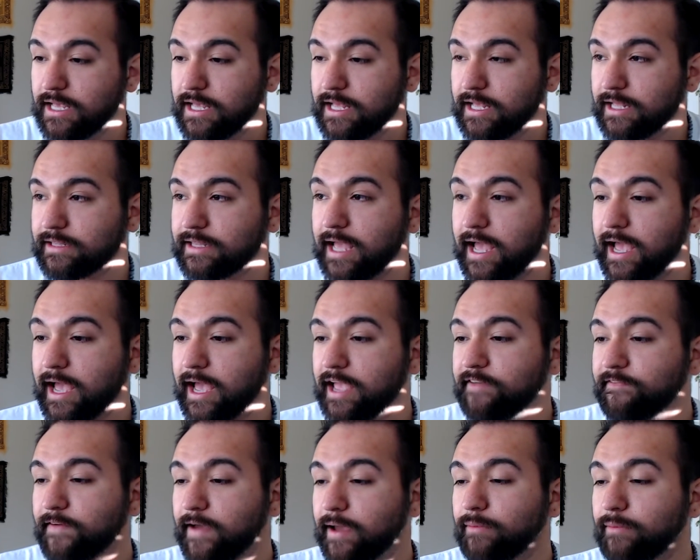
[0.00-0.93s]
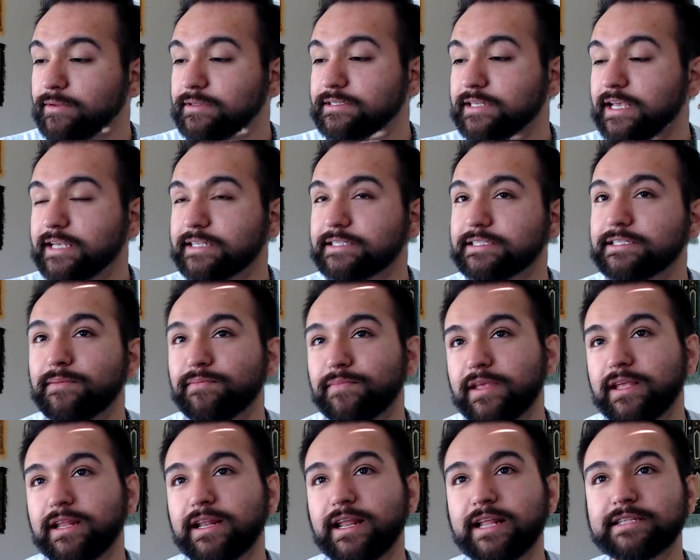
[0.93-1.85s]
that if I would say
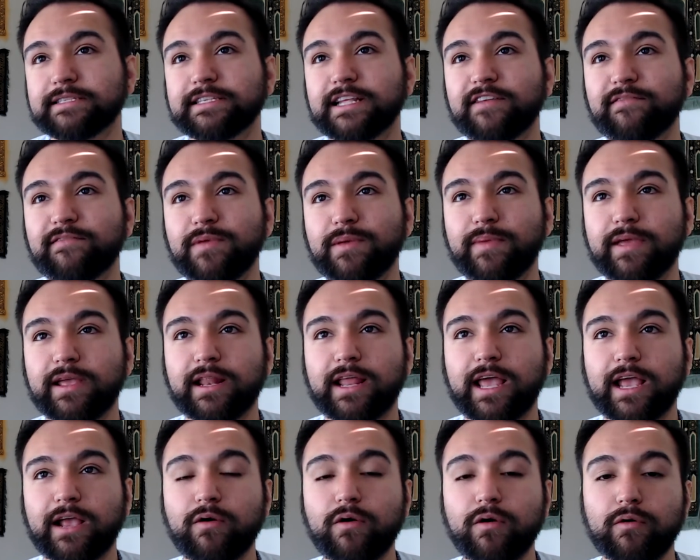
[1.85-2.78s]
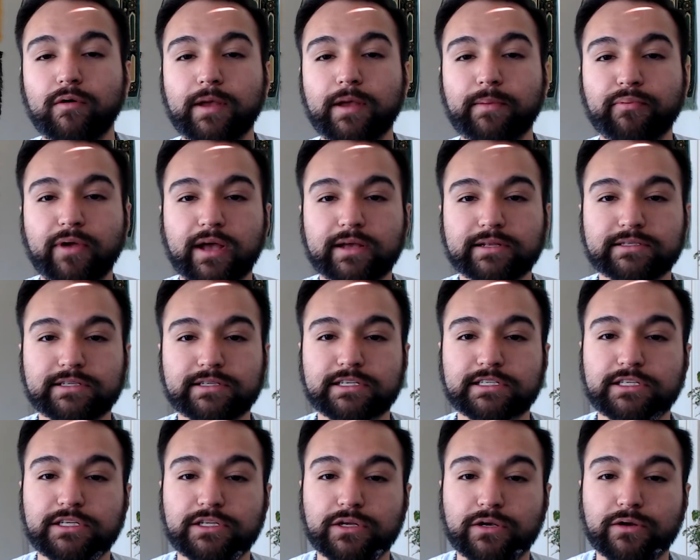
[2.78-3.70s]
something instead of me being like, oh, I
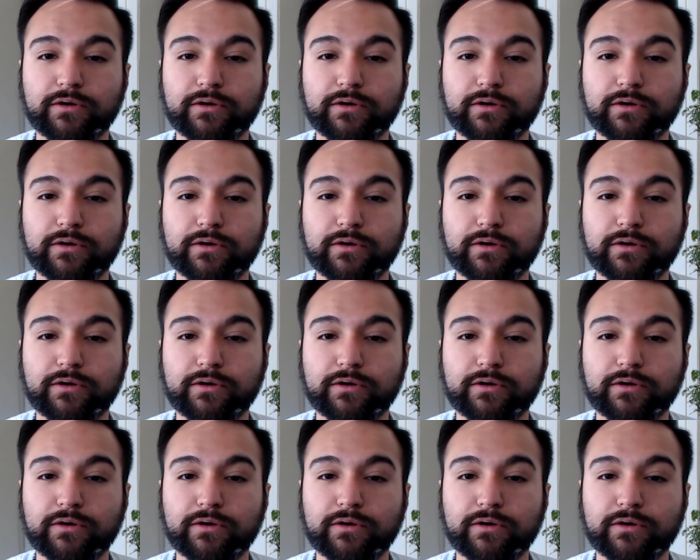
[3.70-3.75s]
practice,